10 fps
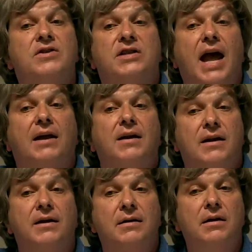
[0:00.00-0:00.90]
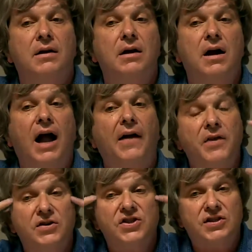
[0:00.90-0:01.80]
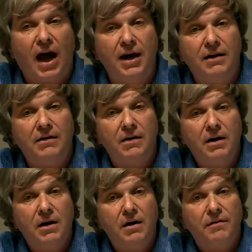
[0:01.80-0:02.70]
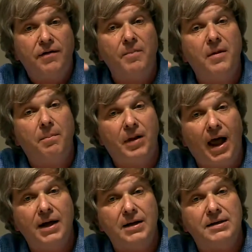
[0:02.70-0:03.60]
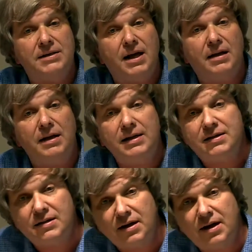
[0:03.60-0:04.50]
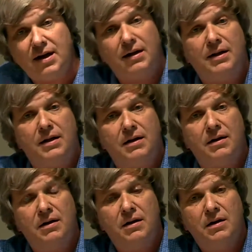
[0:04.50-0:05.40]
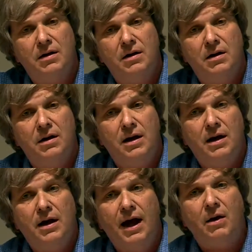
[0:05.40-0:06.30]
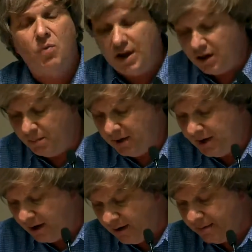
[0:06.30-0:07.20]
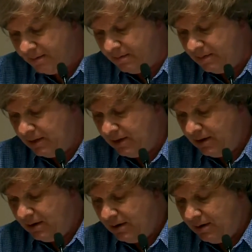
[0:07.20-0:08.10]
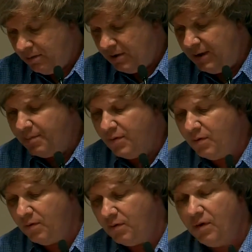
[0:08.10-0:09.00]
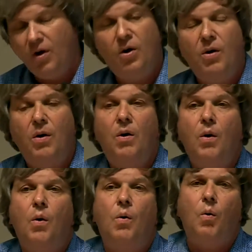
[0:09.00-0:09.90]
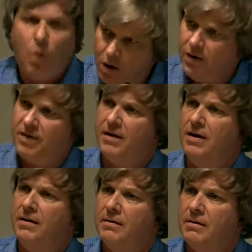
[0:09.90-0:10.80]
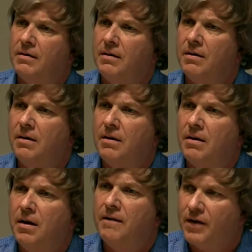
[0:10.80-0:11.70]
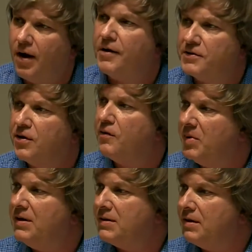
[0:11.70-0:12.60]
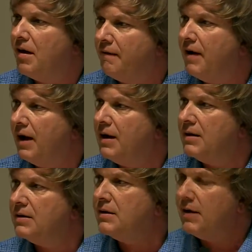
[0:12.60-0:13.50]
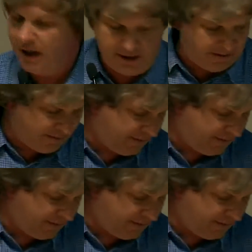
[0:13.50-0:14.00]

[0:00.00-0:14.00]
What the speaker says: sanity and their sight from the blindness that leads to killing. And we can become people worthy of a culture of peace and nonviolence. Thank you.